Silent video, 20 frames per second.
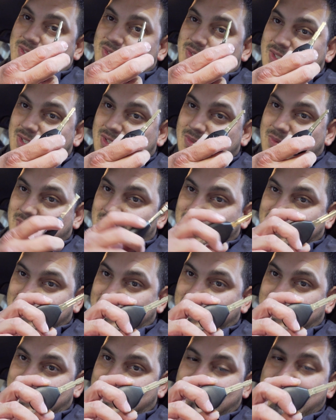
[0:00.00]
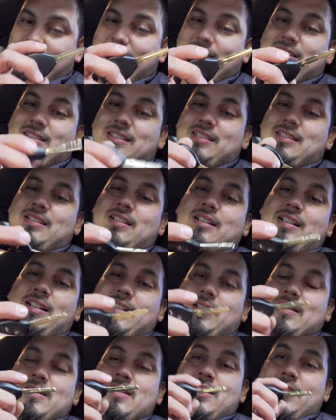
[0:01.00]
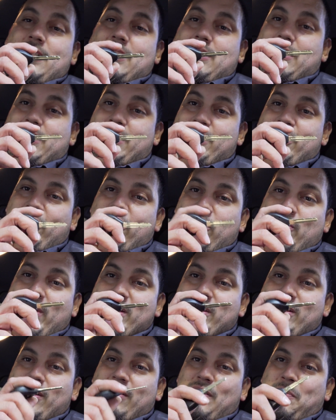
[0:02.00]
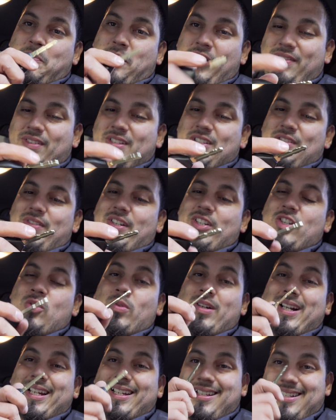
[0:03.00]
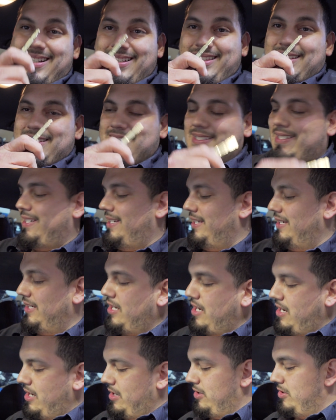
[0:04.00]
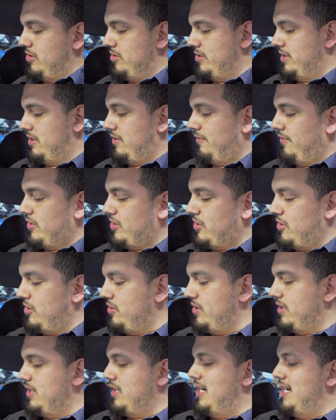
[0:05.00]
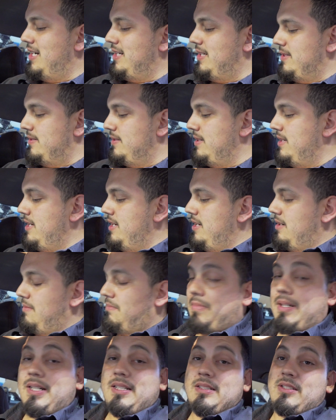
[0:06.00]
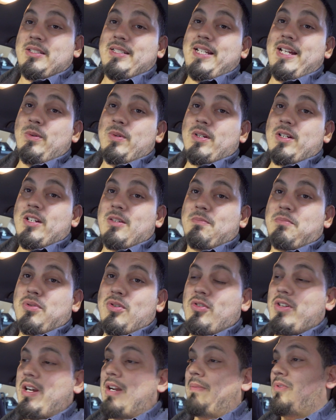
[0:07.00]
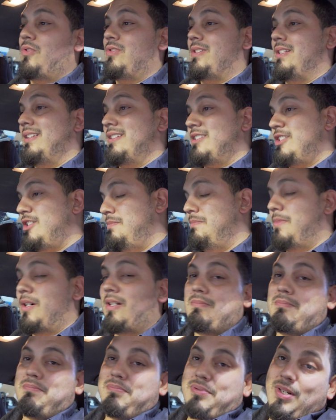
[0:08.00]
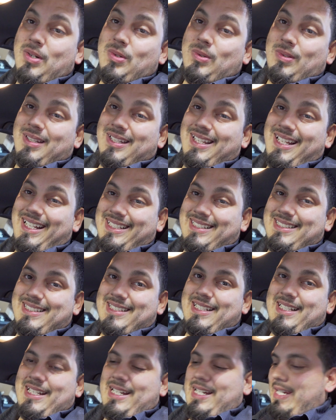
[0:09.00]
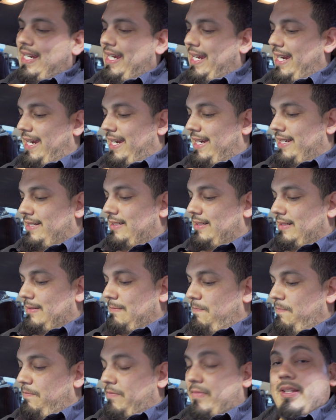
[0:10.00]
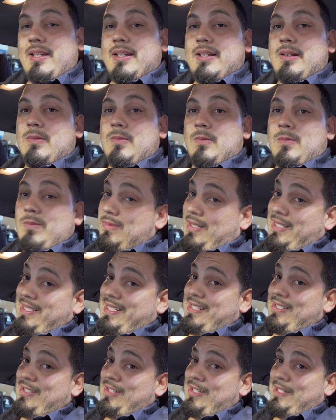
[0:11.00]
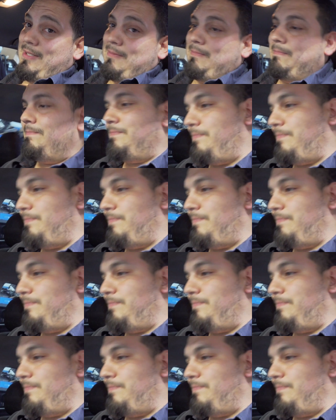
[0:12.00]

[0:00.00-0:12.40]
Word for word: Toyota Corolla key. This is uh, a continuation of the previous video where I cut this key using the Futura Auto, but today we're going to program using the Smart Pro Lite. And let's get started.